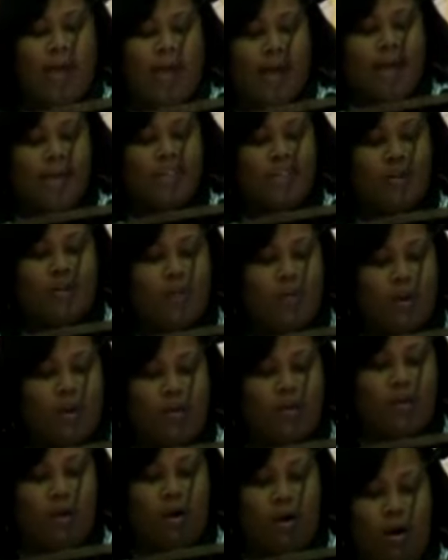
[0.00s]
I
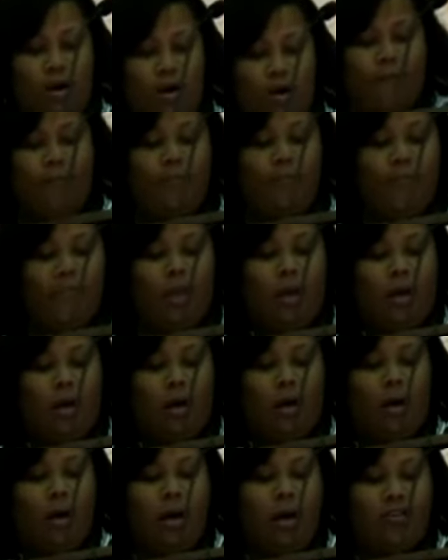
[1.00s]
surrender
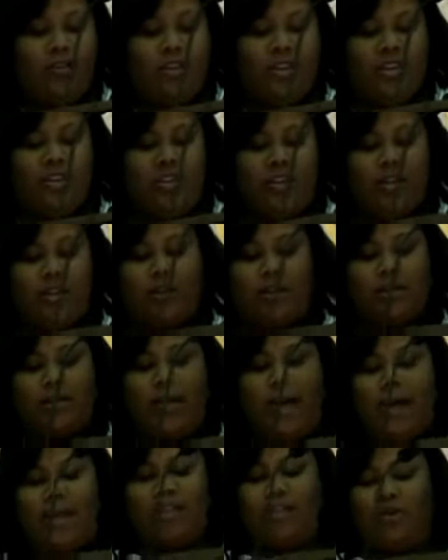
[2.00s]
all to
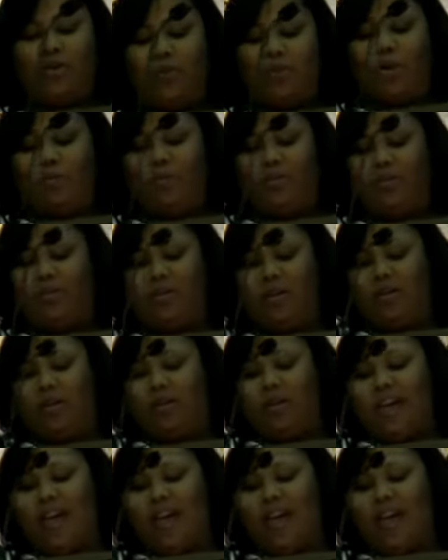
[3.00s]
Jesus, I surrender.